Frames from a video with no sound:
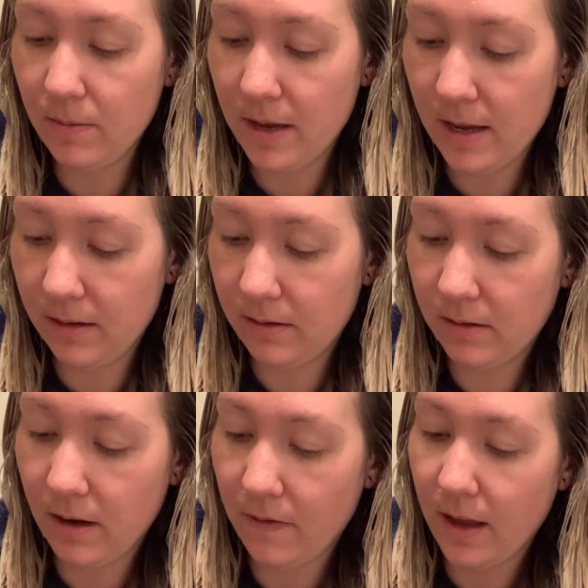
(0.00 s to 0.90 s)
bit,
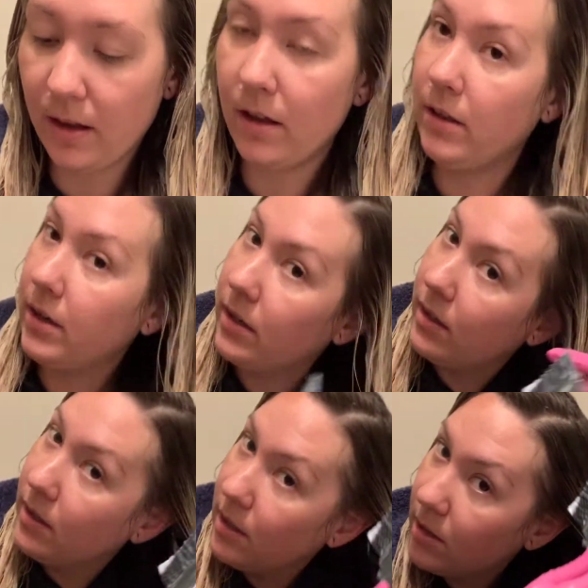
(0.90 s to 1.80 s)
that color.
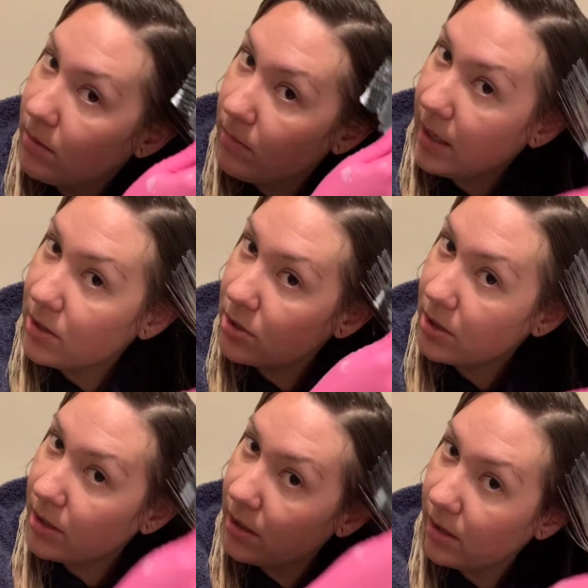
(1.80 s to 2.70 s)
Make
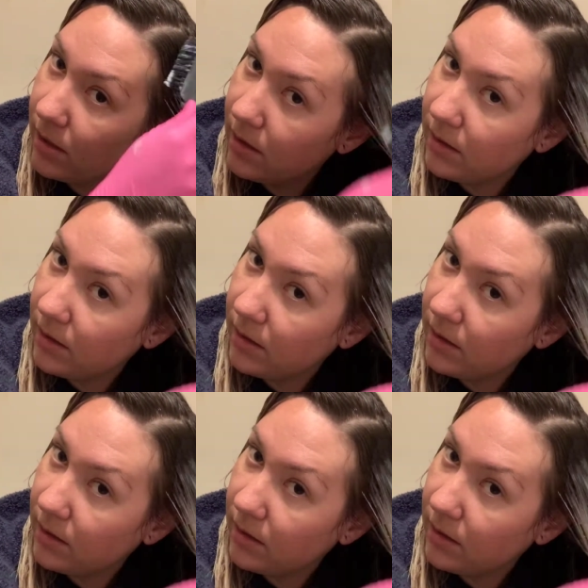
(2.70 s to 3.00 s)
sure